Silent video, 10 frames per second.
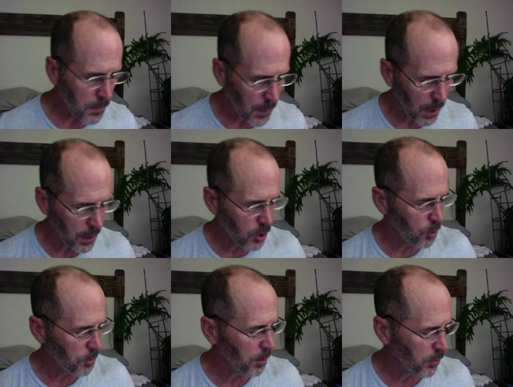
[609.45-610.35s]
I can
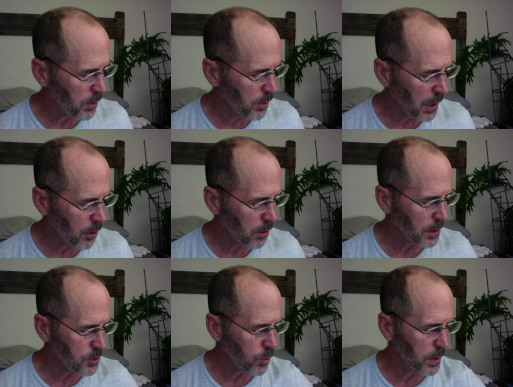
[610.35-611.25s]
remember in my early
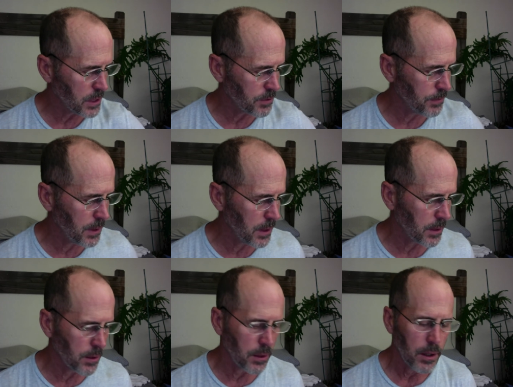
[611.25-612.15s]
20s feeling
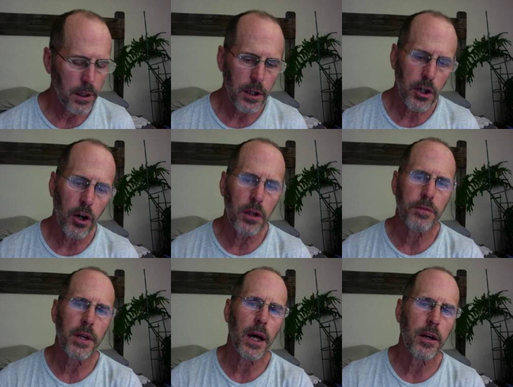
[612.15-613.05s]
the call of
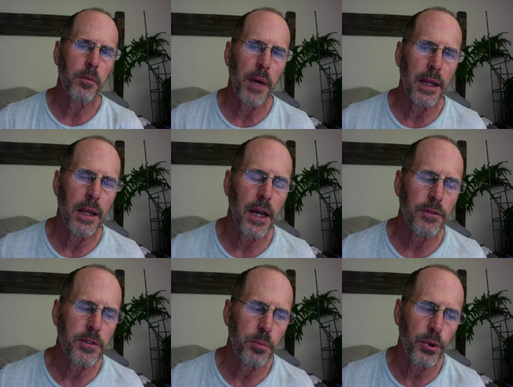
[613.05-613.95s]
God on my life
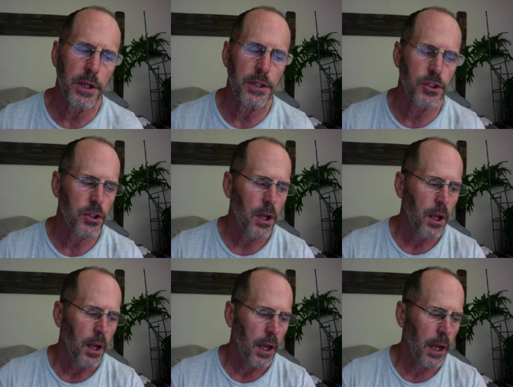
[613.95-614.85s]
to preach,
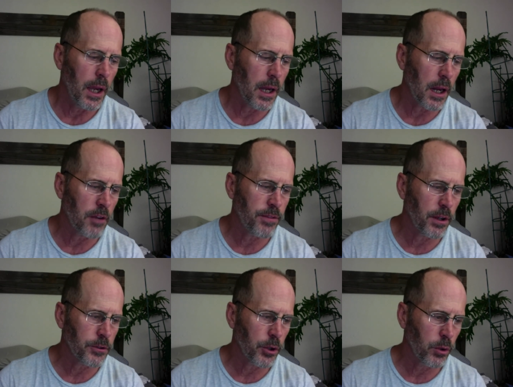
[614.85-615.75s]
and I
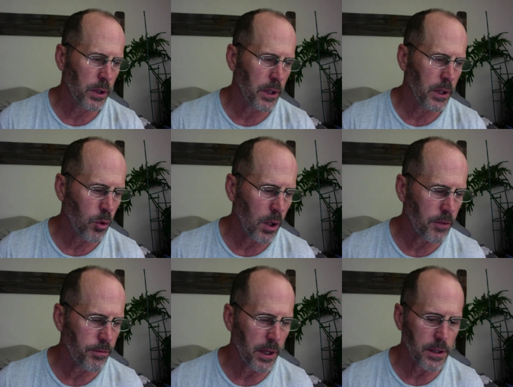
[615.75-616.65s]
felt totally
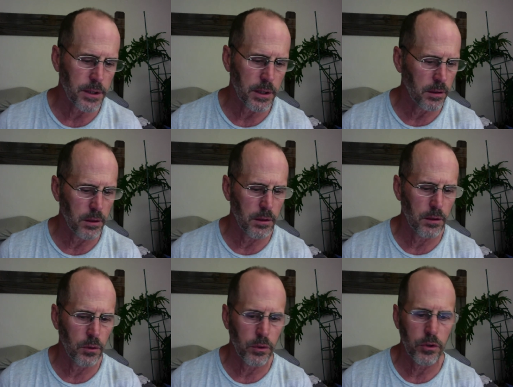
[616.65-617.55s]
unqualified. I said,
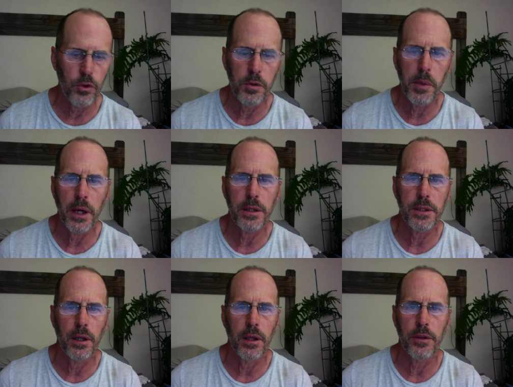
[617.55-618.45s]
Lord, who am I to
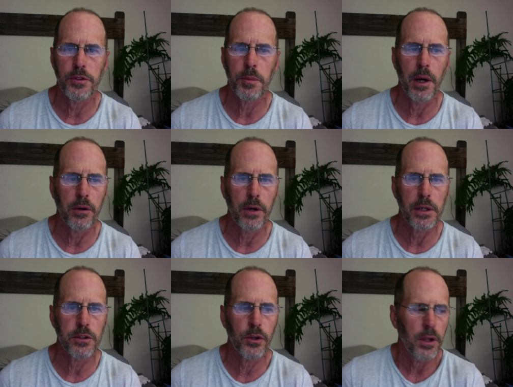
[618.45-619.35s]
tell others about
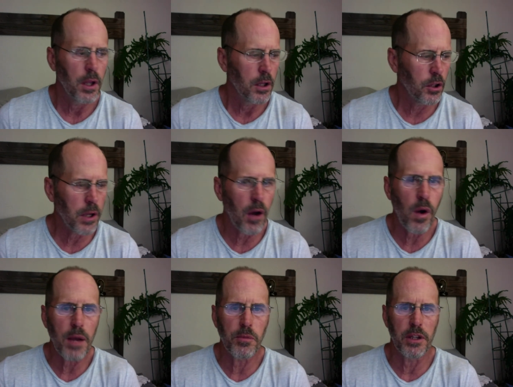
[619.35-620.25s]
Christ? Look, look how
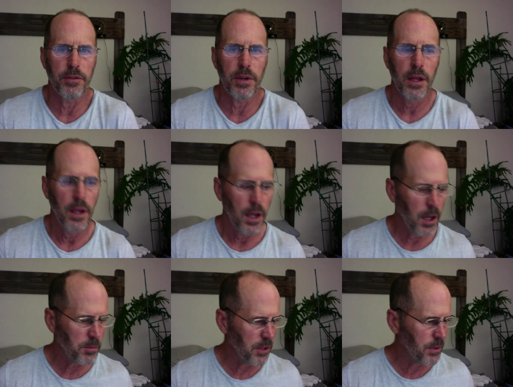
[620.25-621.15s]
I'm living.
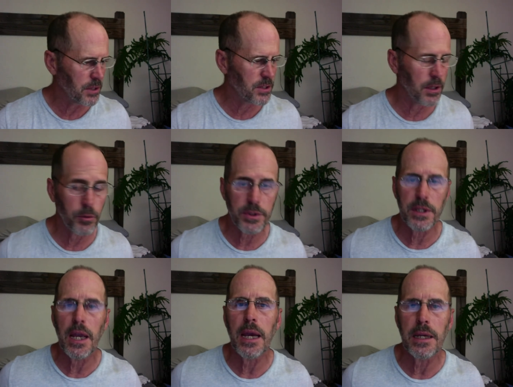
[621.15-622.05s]
I'm living in sin. It was
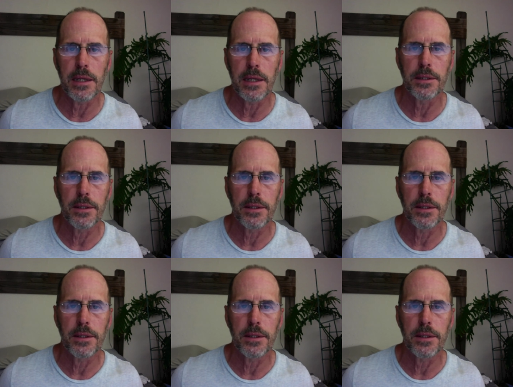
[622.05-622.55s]
the 80s,